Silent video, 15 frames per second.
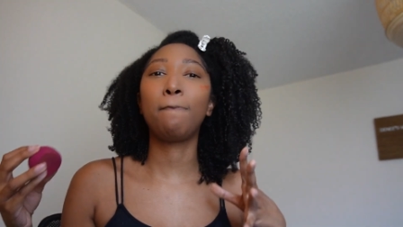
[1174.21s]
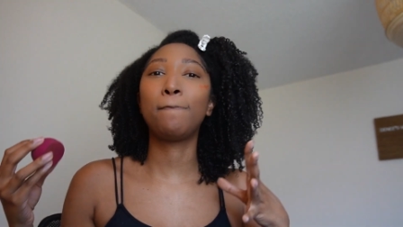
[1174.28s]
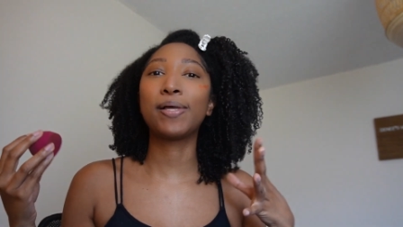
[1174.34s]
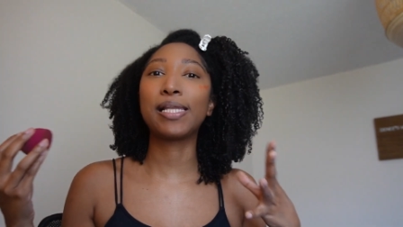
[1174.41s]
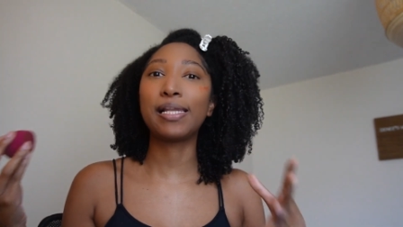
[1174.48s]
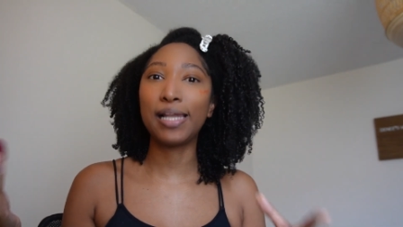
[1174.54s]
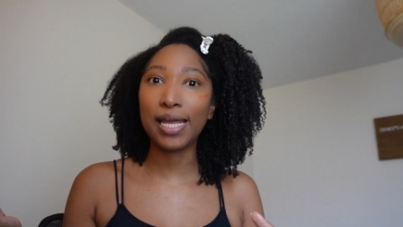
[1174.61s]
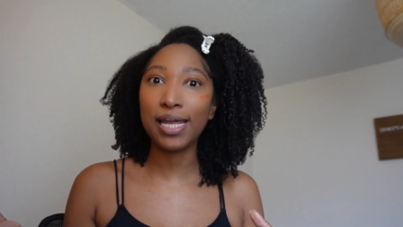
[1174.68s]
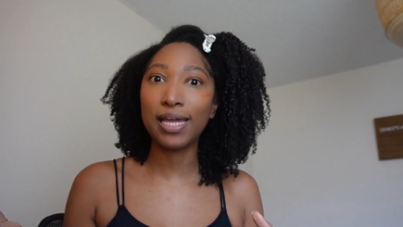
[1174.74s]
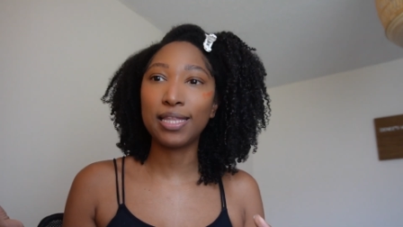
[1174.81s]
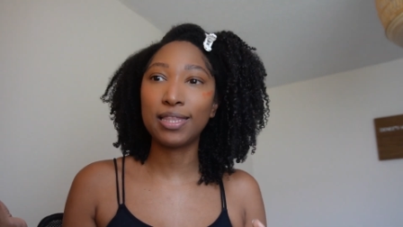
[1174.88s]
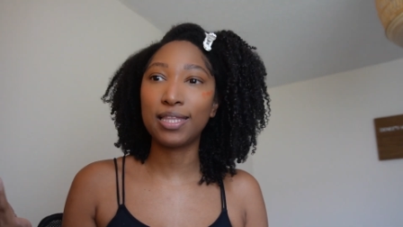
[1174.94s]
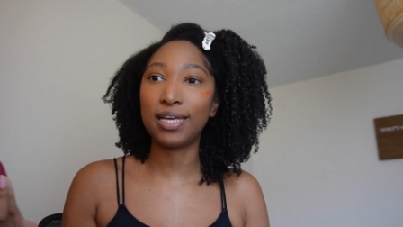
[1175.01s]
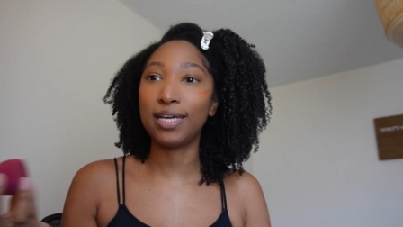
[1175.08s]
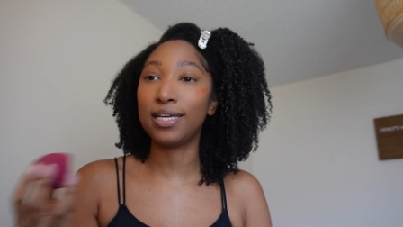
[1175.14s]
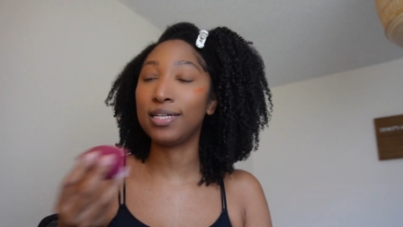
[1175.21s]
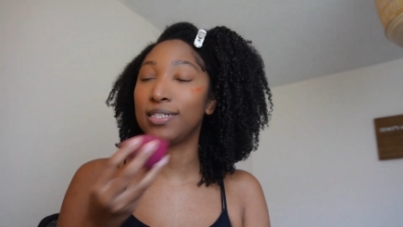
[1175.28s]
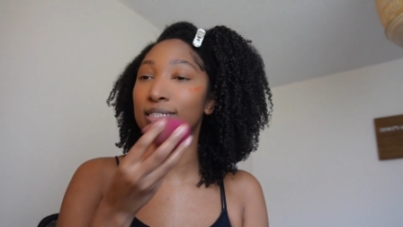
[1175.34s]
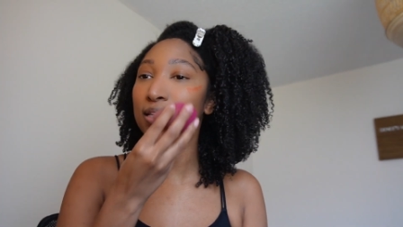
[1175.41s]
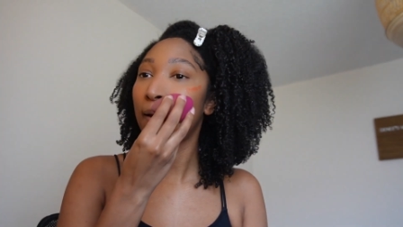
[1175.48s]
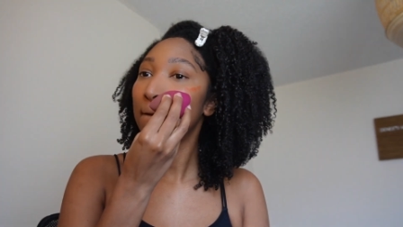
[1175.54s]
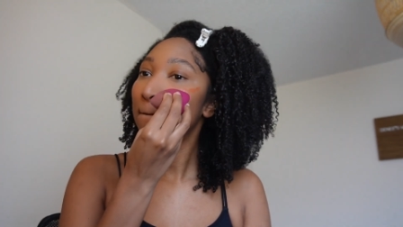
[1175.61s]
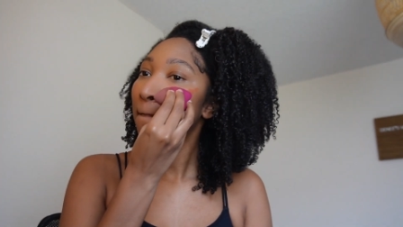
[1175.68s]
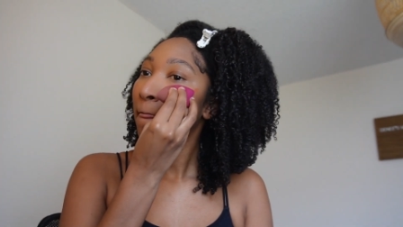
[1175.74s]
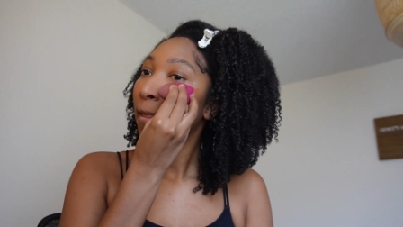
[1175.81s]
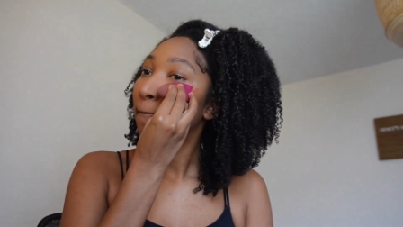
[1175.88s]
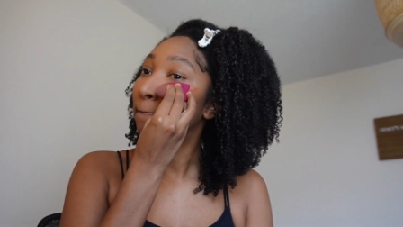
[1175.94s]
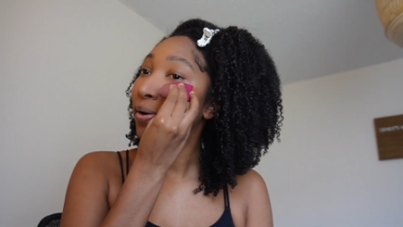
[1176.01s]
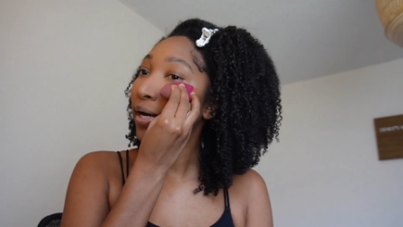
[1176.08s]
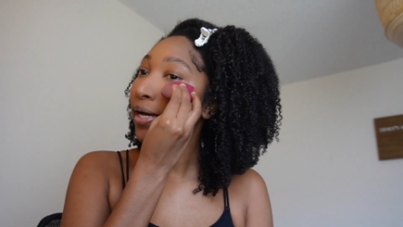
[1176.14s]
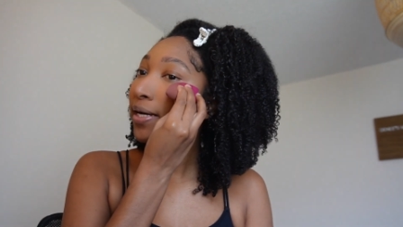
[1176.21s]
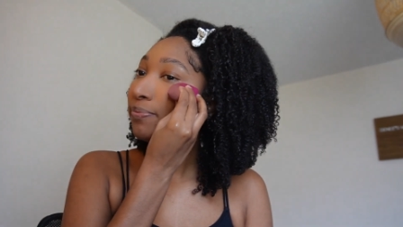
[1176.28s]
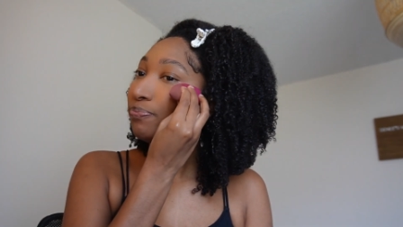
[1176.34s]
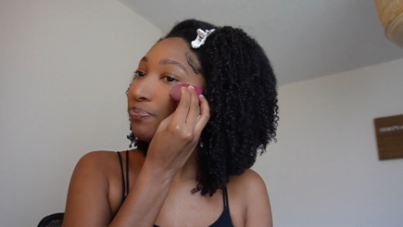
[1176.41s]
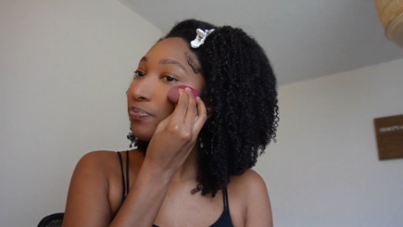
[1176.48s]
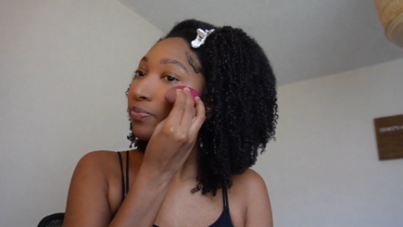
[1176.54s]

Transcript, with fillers: plan things, but